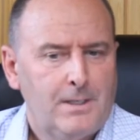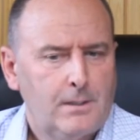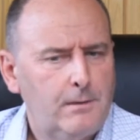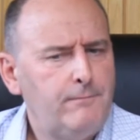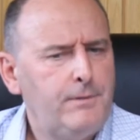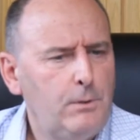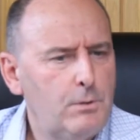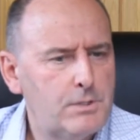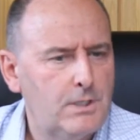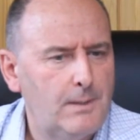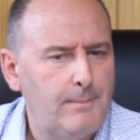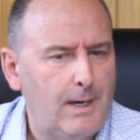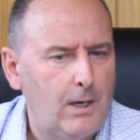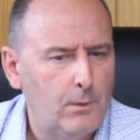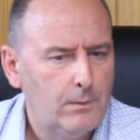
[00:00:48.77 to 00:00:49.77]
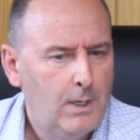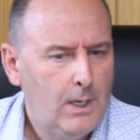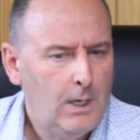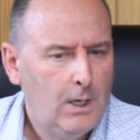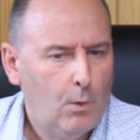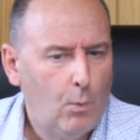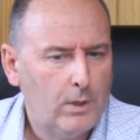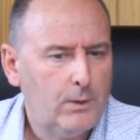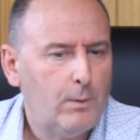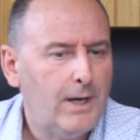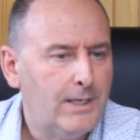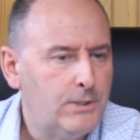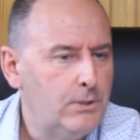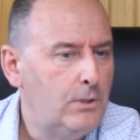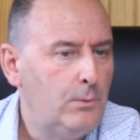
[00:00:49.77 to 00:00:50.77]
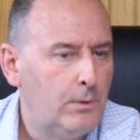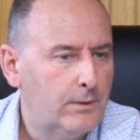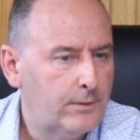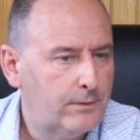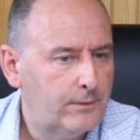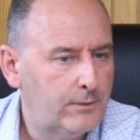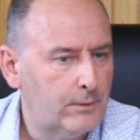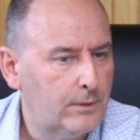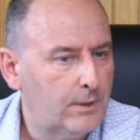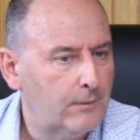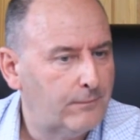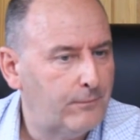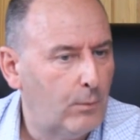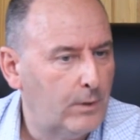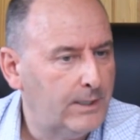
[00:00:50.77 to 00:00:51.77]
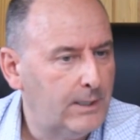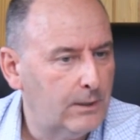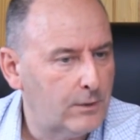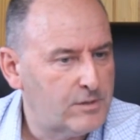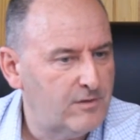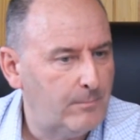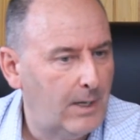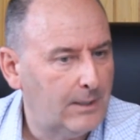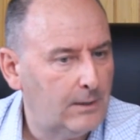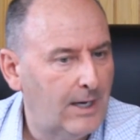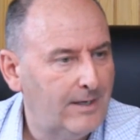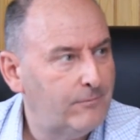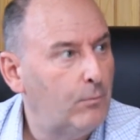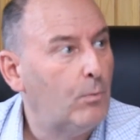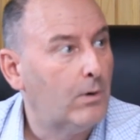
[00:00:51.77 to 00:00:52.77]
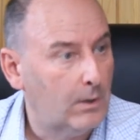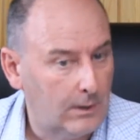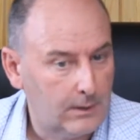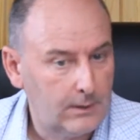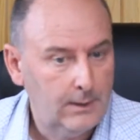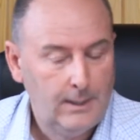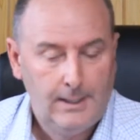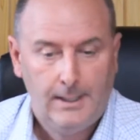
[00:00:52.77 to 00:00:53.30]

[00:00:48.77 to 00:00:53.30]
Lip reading: Confusion about, what do I do with 30 or 40 years of my life work?